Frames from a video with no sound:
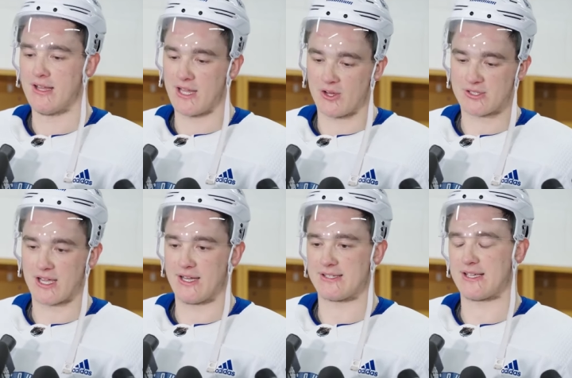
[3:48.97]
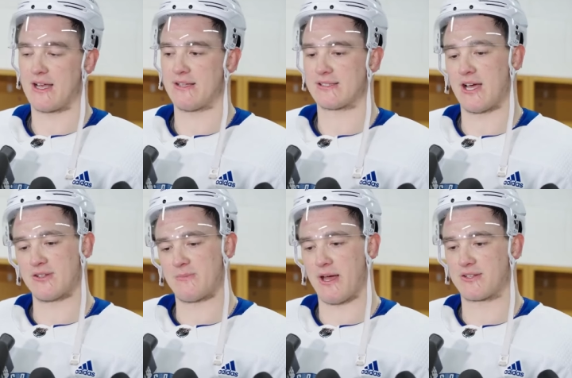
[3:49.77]
Now it's kind of settles, now
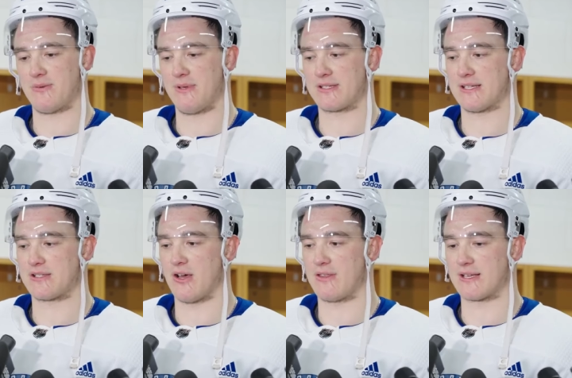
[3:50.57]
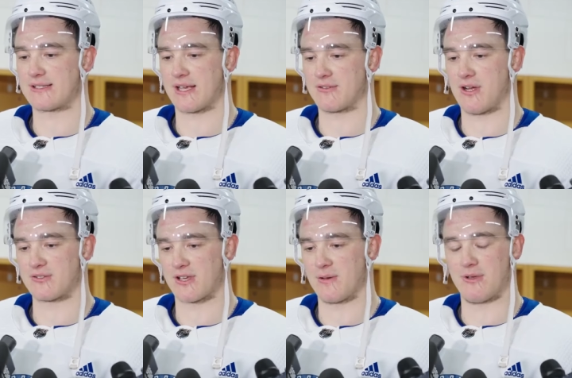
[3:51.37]
it's back to business. So I think second round
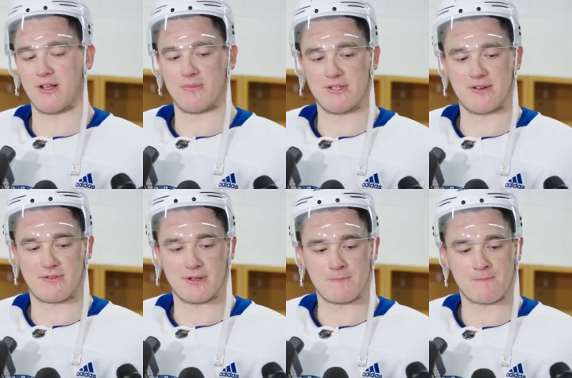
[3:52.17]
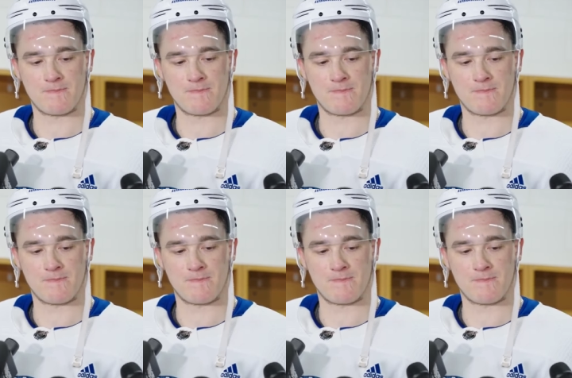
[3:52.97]
is going to be a little bit different.